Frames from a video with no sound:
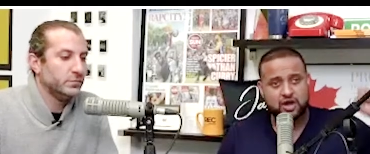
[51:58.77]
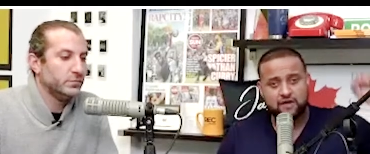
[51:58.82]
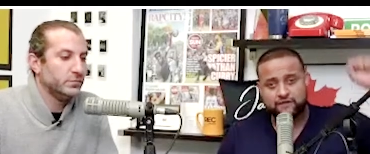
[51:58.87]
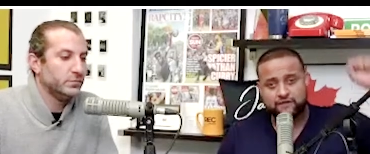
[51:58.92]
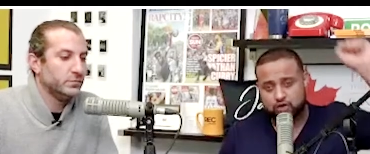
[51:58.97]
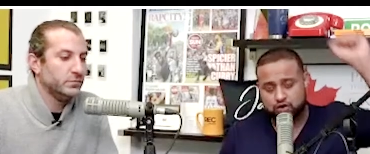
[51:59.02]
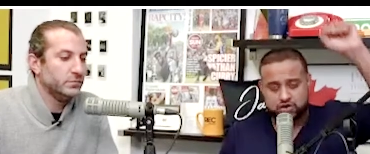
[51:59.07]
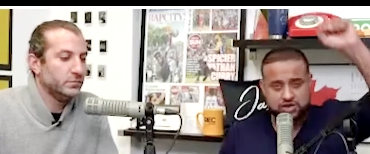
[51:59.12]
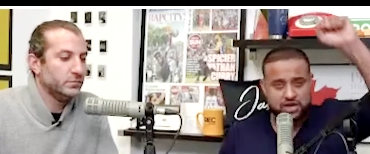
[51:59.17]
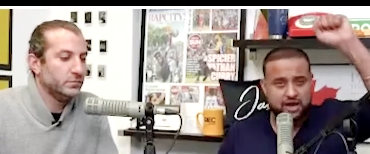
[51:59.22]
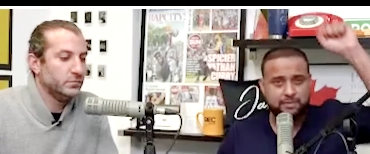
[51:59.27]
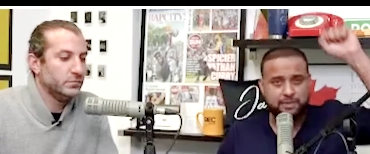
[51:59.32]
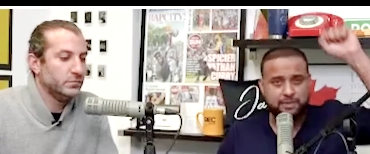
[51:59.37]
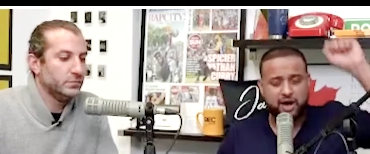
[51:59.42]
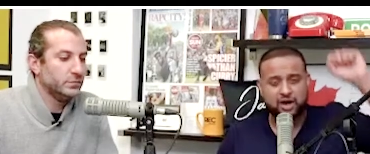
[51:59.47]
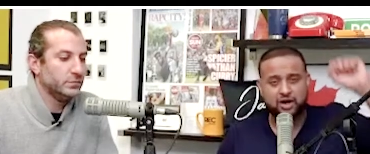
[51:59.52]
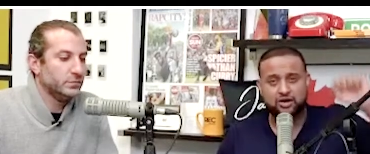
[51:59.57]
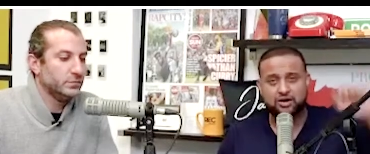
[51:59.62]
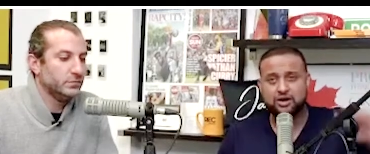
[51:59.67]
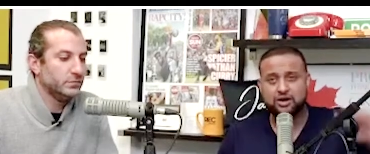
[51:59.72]
Speaker 1: first time
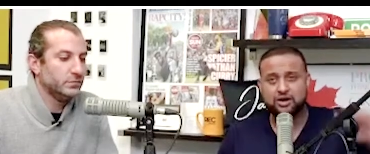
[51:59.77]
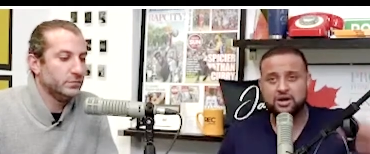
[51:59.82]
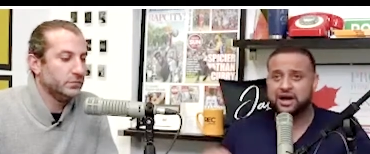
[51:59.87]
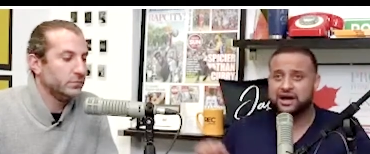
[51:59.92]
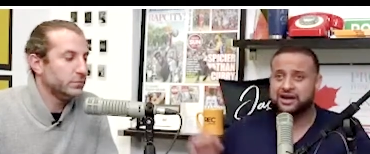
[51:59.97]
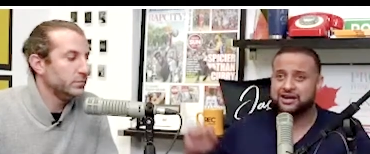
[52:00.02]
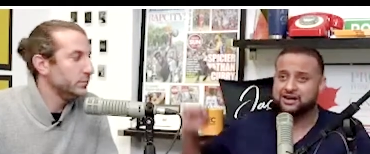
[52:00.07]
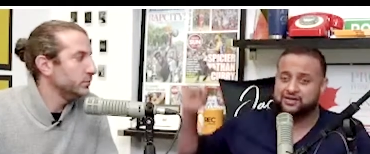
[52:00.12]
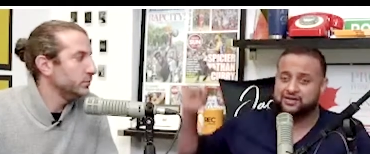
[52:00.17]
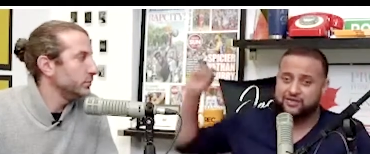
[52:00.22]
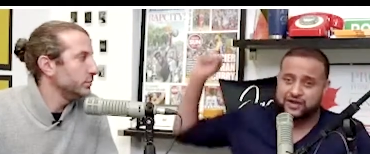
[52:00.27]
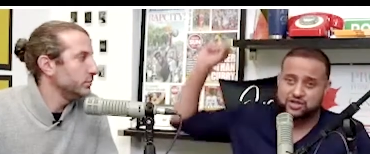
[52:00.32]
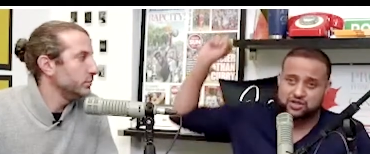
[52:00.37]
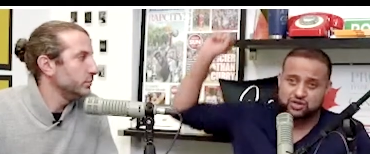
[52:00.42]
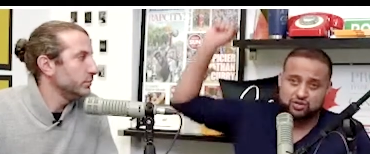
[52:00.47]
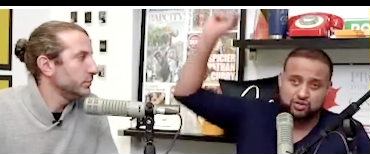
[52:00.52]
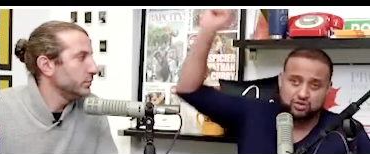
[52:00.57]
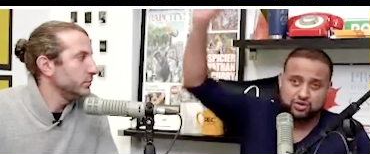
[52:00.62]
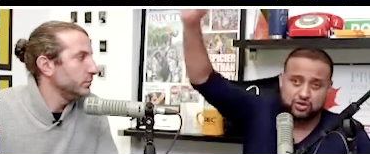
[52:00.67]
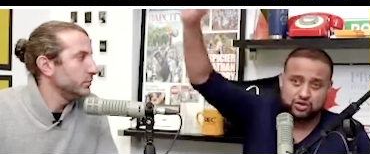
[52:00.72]
buyer, an investor
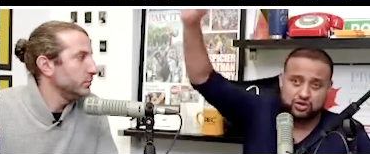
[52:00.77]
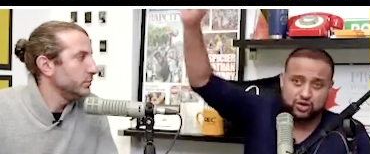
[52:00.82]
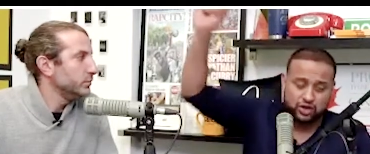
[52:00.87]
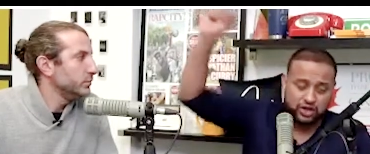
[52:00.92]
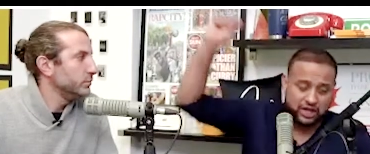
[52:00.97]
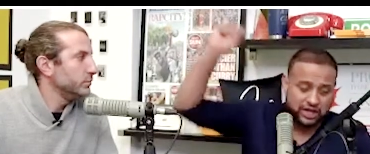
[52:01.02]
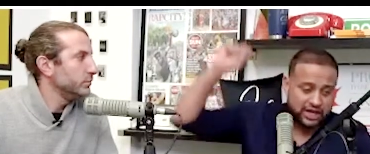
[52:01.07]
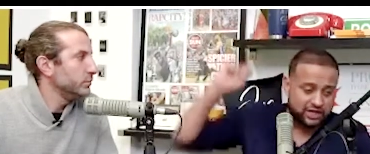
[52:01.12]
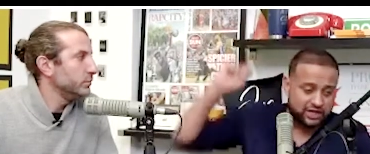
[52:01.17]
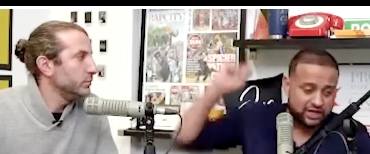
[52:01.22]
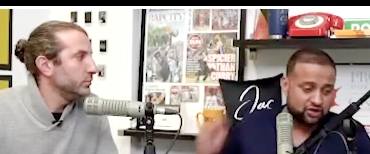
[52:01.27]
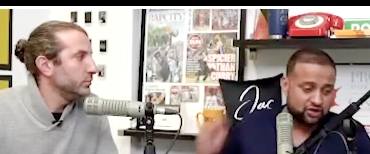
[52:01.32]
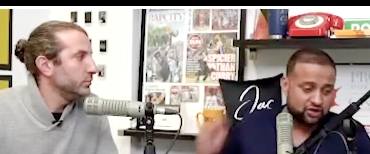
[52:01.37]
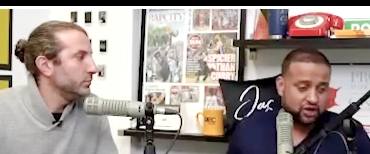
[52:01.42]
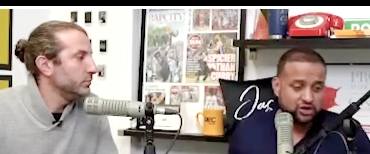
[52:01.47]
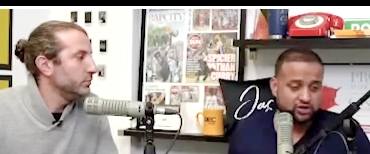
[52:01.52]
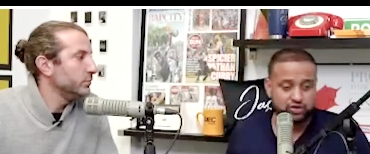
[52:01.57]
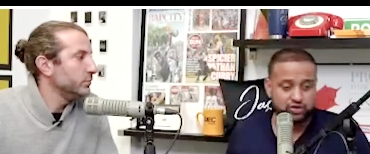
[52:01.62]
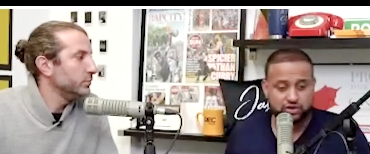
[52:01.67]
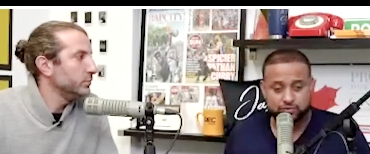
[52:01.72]
who's looking at their
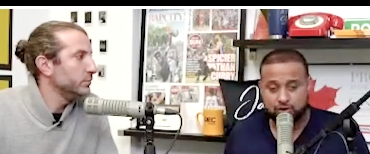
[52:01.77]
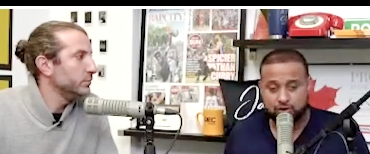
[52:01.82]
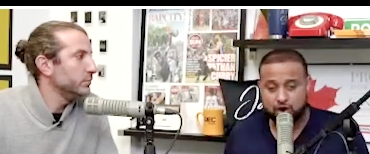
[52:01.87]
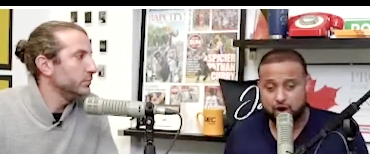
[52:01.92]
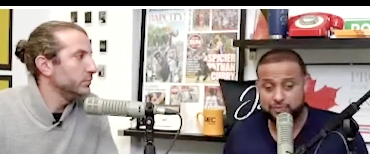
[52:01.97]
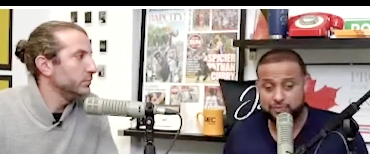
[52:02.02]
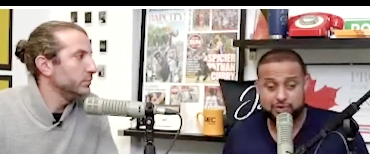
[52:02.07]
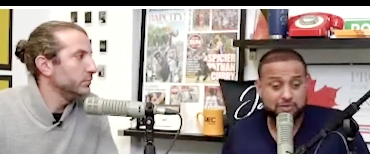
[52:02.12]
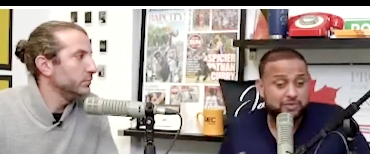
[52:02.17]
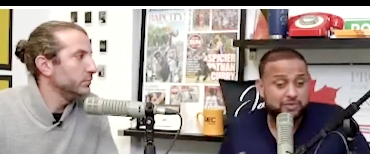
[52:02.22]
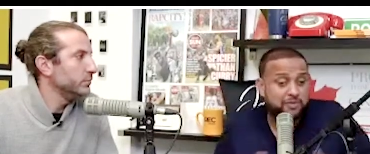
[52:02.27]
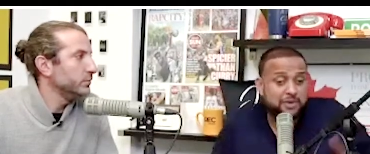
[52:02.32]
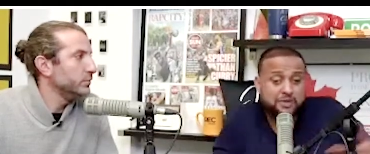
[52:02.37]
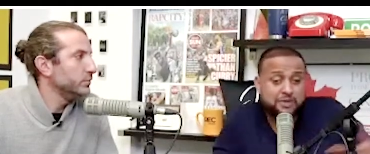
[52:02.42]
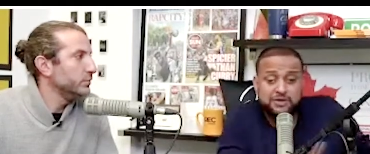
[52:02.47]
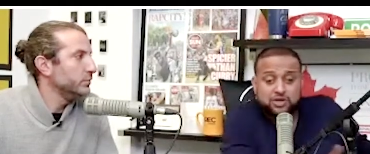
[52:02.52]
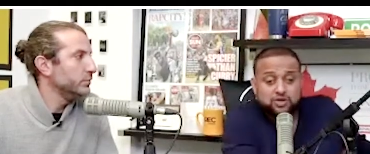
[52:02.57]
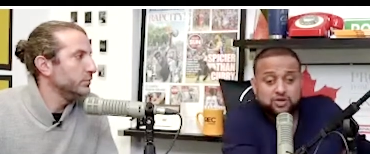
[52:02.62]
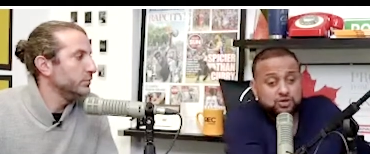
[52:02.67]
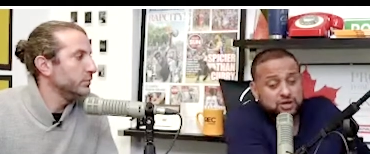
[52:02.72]
100th property, but
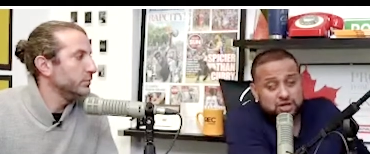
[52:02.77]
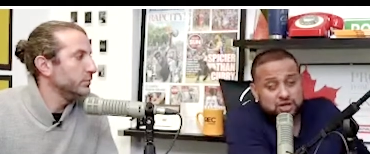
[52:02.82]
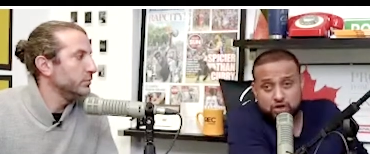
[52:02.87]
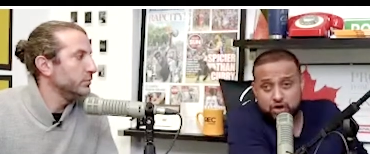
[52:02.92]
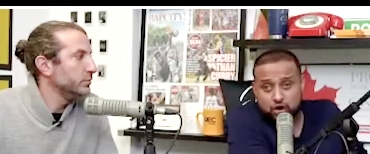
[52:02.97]
maybe you didn't